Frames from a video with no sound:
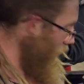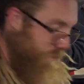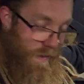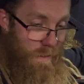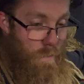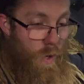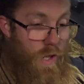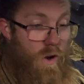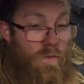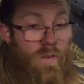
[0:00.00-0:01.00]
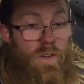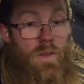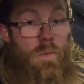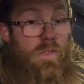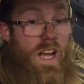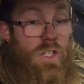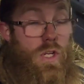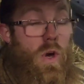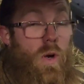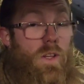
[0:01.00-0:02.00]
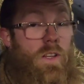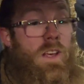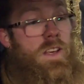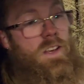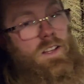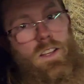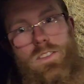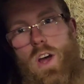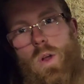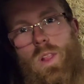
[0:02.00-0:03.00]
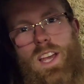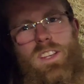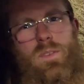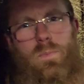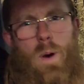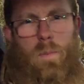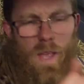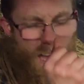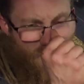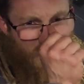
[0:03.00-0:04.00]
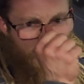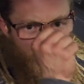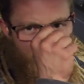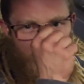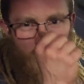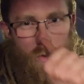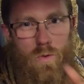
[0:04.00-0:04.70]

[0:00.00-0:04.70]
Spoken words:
feeling pretty confident that we've actually got it. There's no leaks popping up. There's no little